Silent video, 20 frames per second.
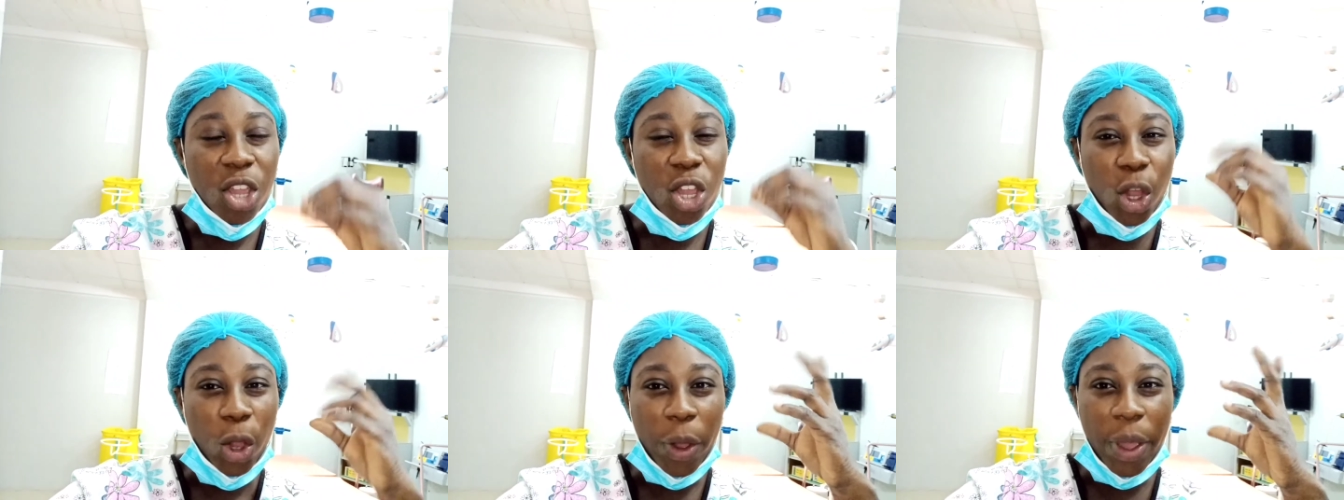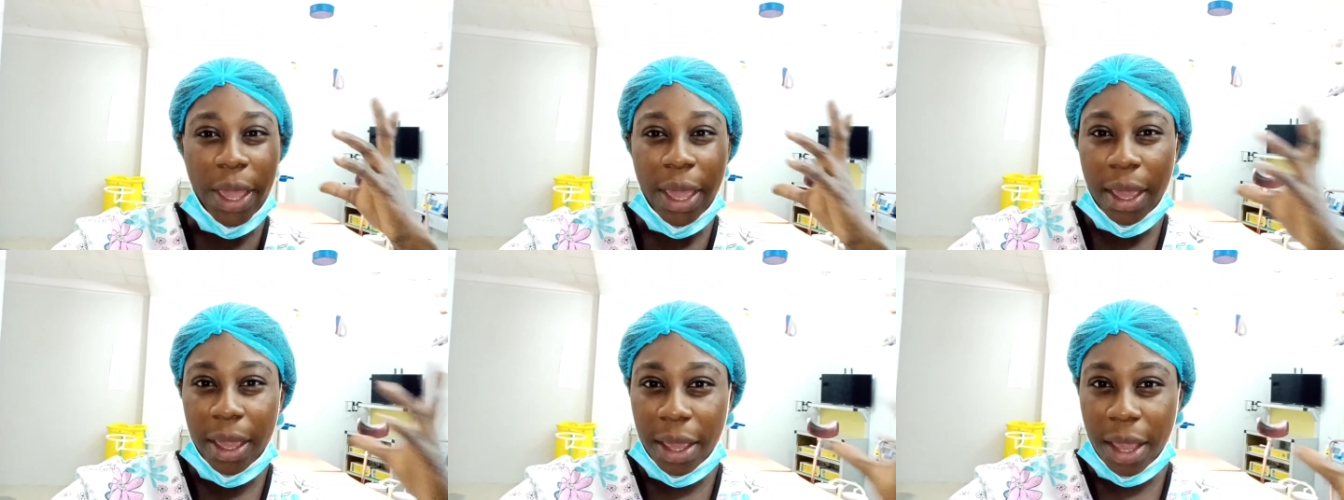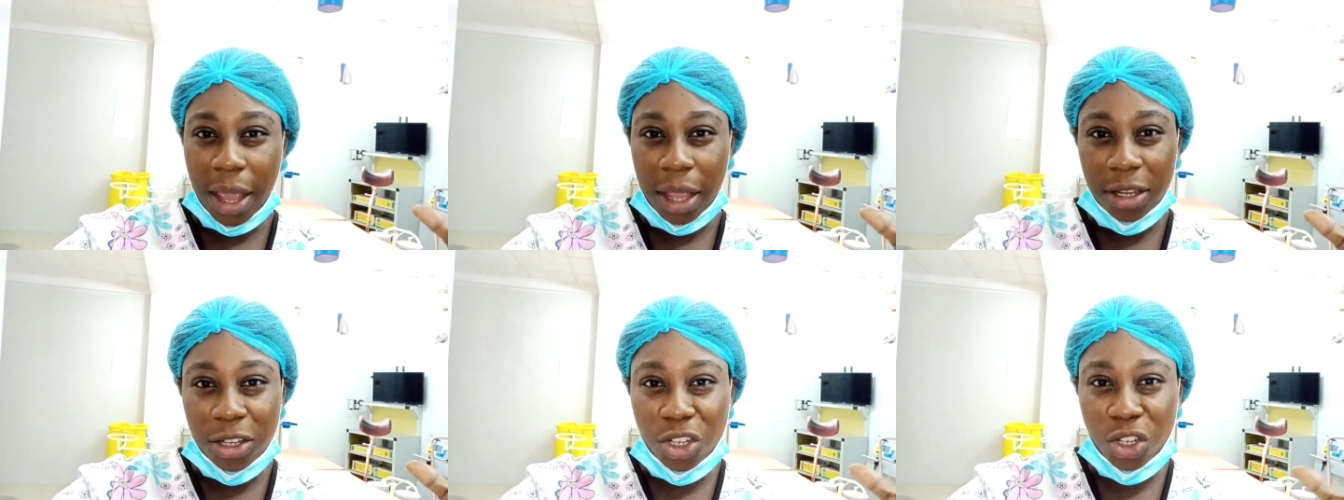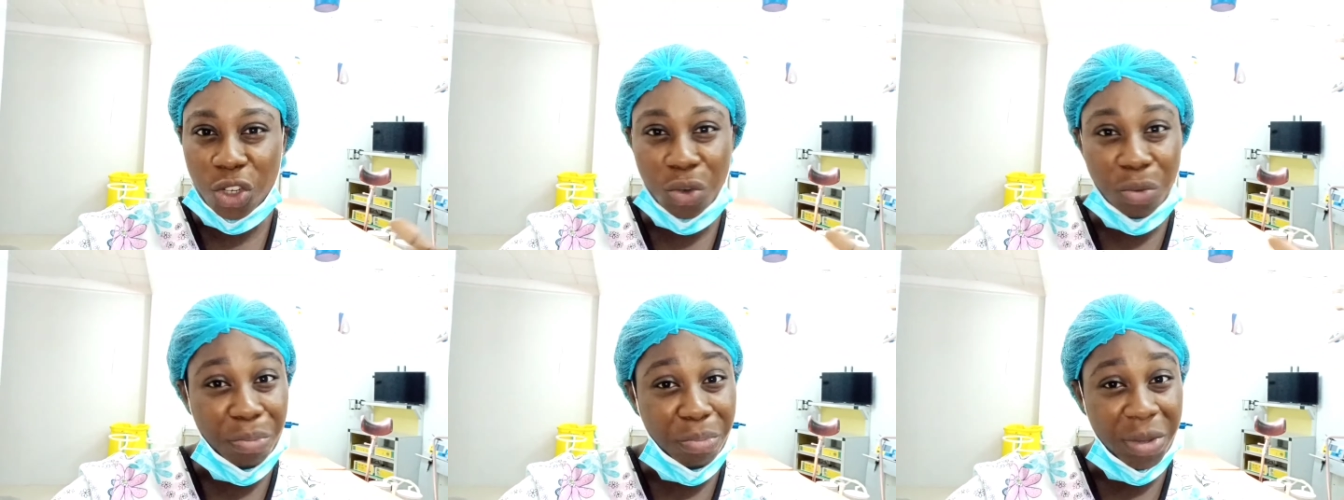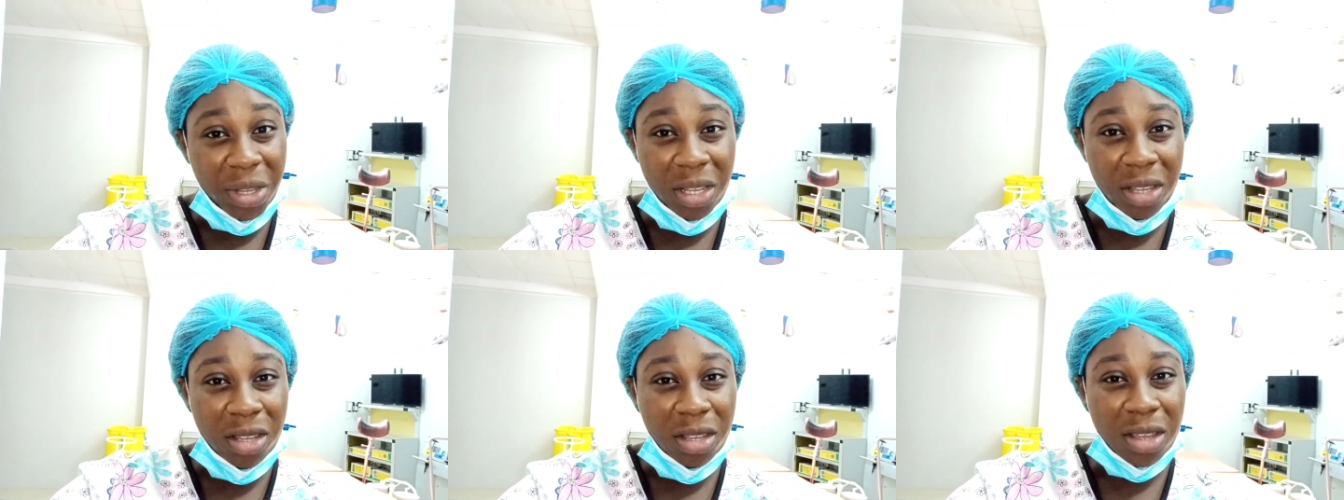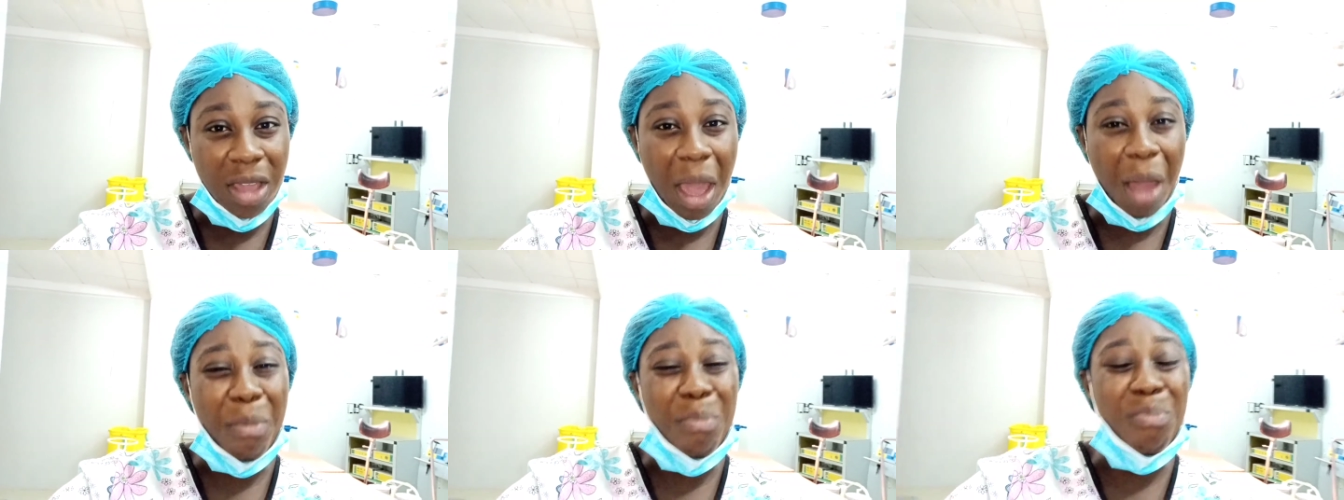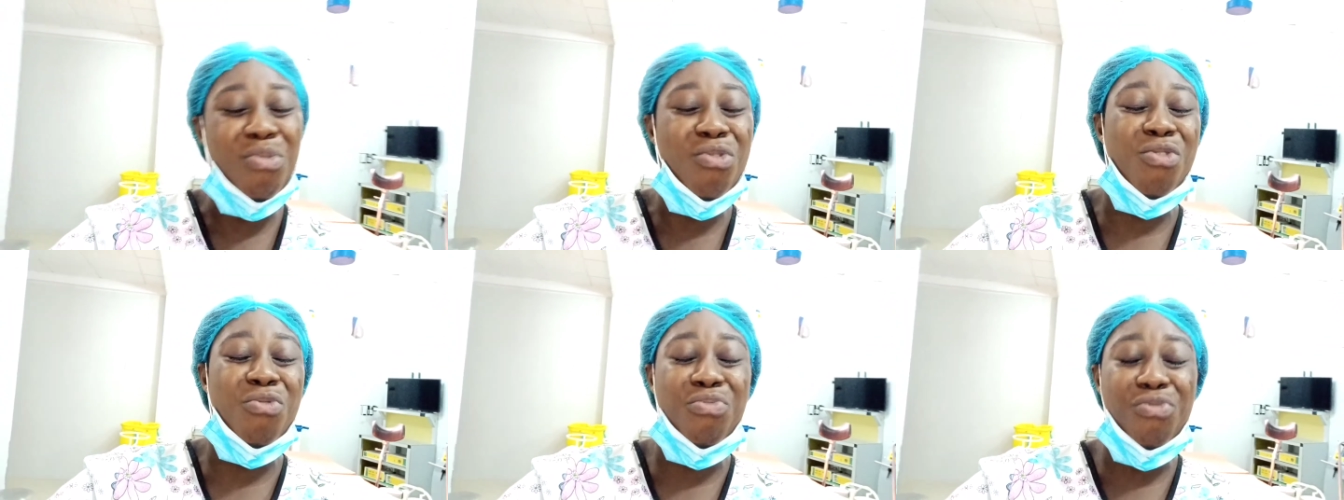your haircut should be
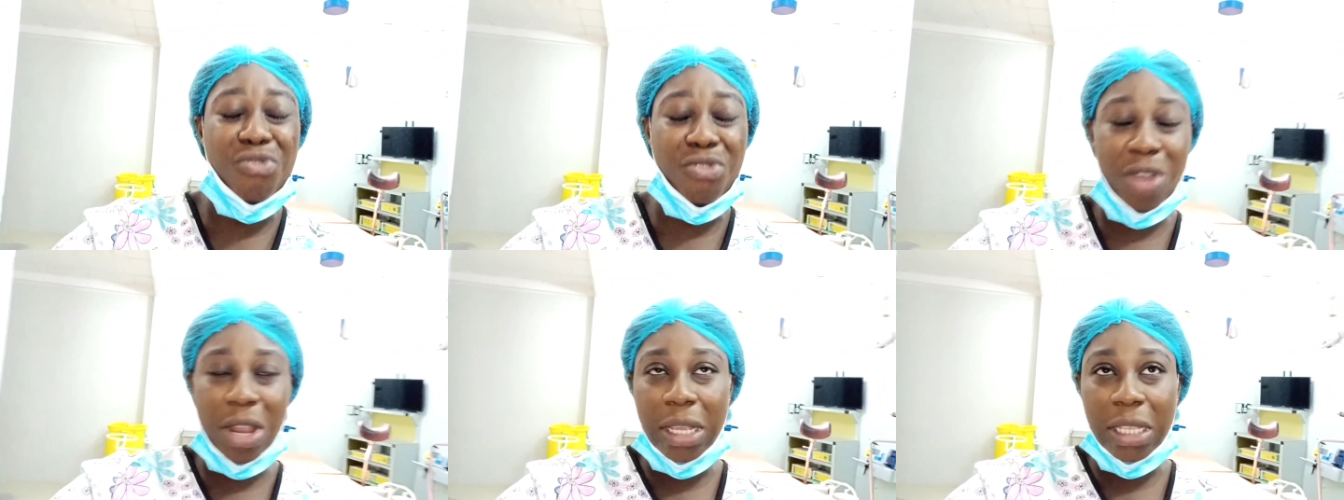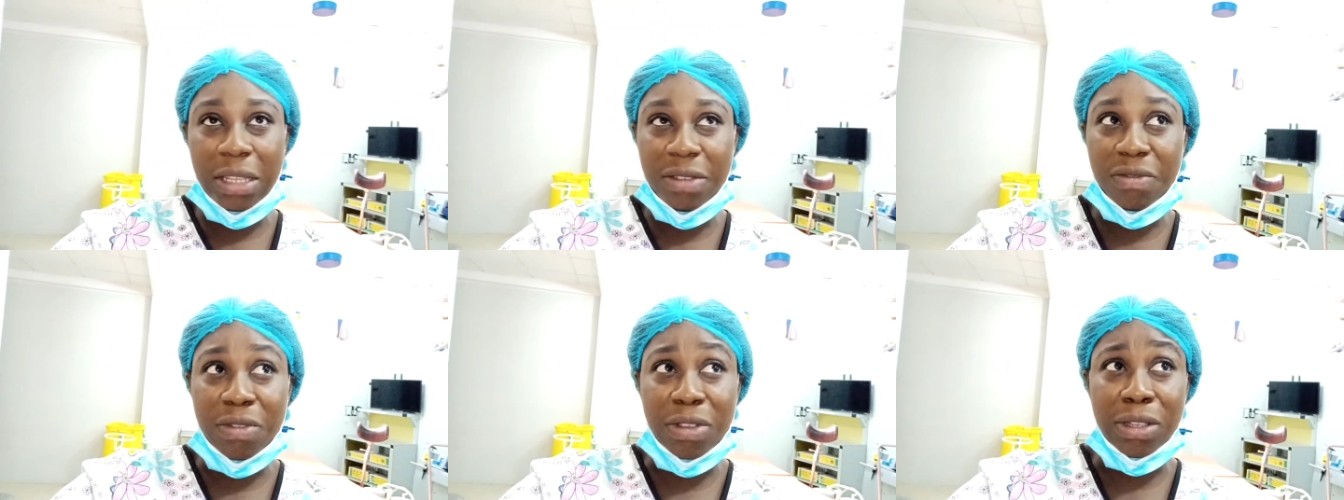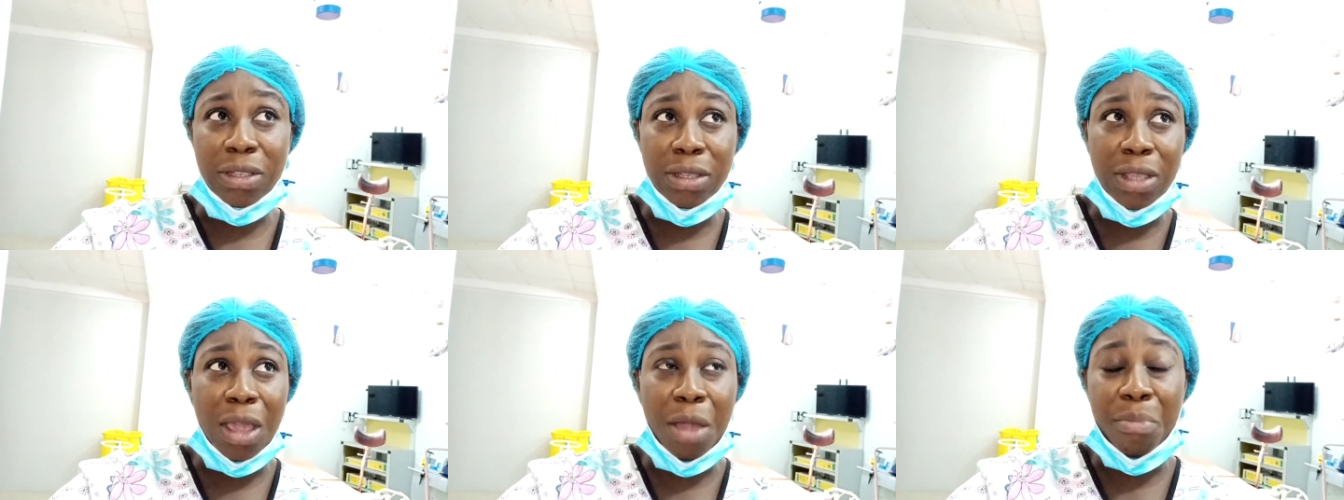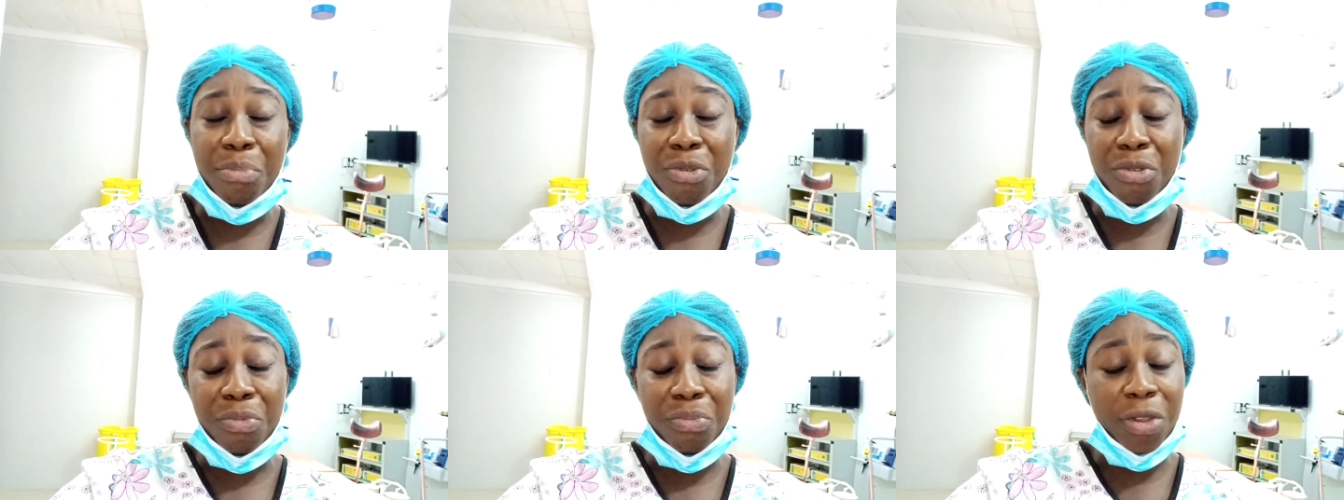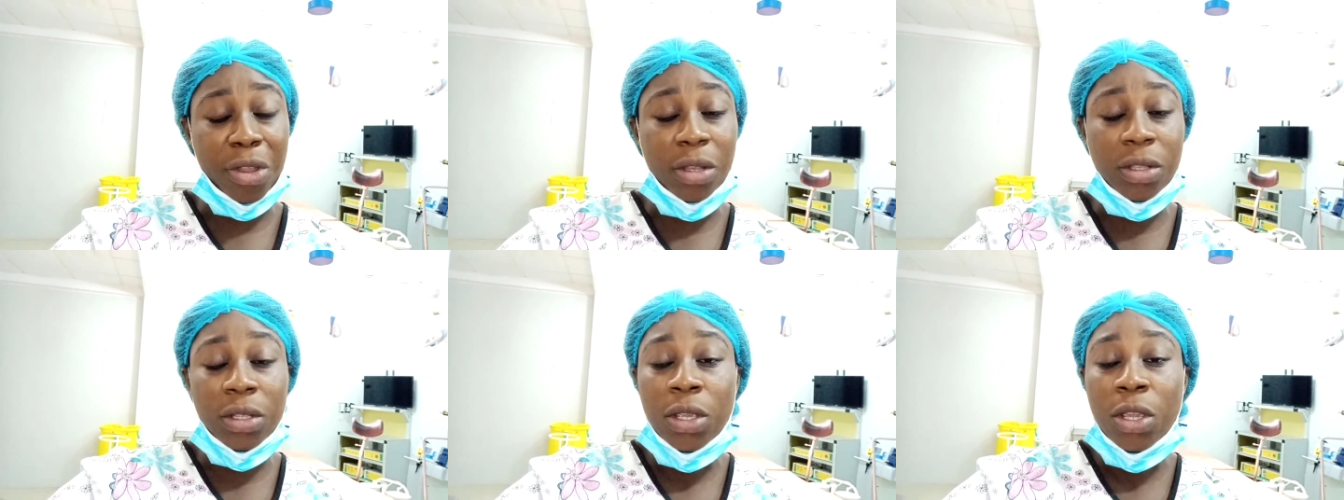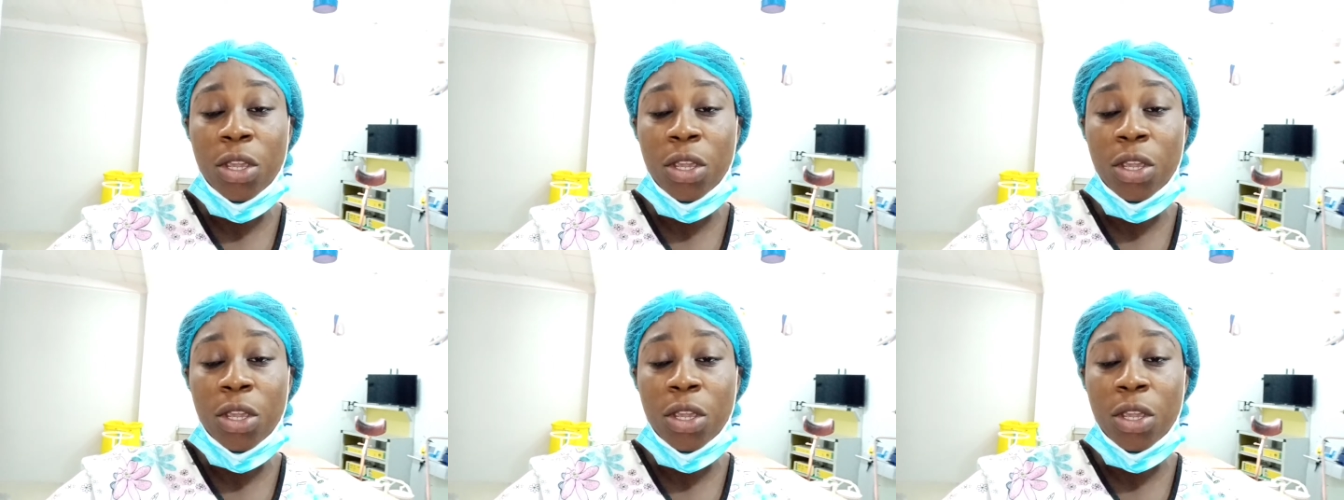appropriate. If I say appropriate,